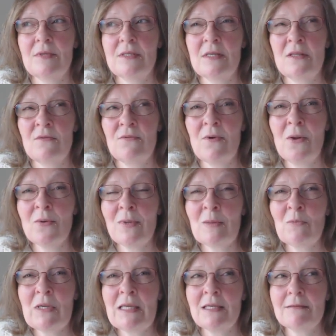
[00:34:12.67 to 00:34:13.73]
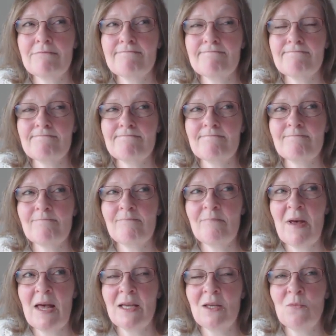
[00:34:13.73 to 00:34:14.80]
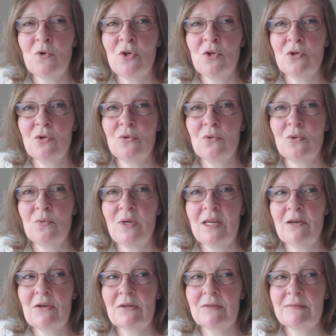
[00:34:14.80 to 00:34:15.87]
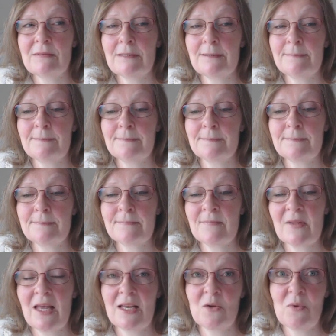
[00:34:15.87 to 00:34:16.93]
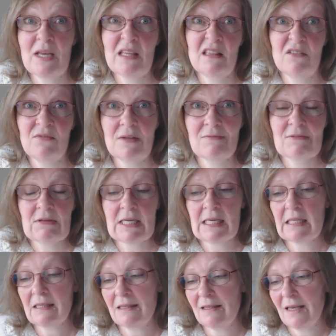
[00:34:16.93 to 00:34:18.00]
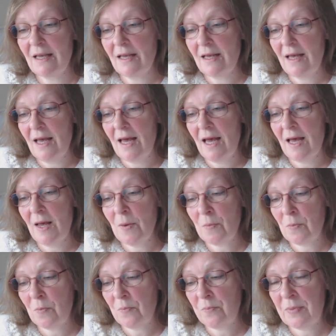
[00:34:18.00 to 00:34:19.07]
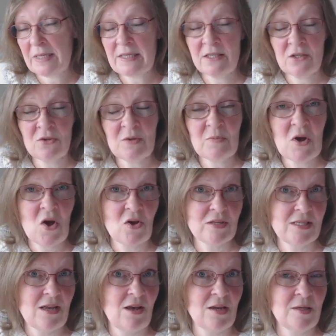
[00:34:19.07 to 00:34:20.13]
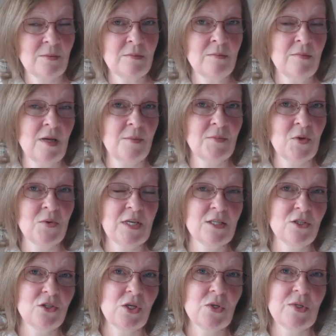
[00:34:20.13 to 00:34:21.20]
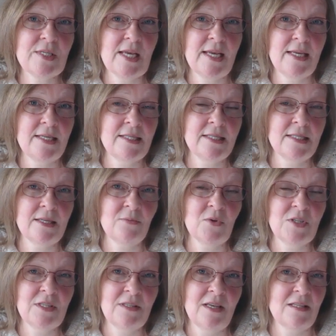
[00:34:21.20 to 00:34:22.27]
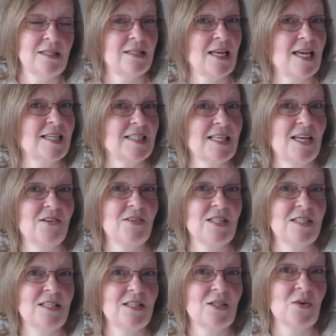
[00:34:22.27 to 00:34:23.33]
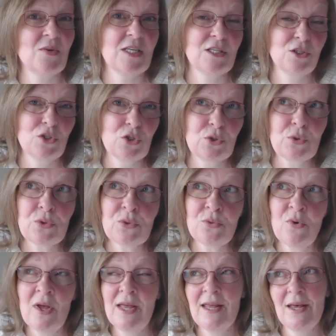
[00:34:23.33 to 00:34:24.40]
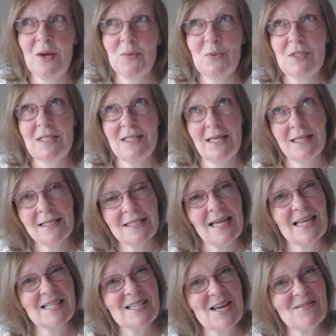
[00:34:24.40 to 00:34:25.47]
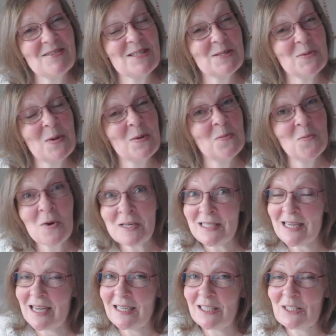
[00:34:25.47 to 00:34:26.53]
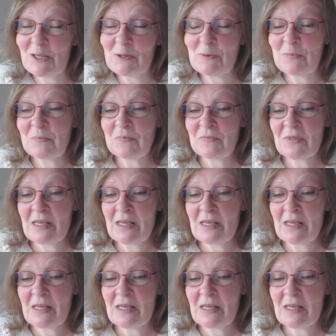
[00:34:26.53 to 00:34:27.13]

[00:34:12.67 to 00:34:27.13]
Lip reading: is it the following week back in work, or the week after? Anyway, the 15th. But it's only part-time. I'm going in 2 days, and one of the other secretaries is going in 2, and one of the other secretaries is going in 1 day, so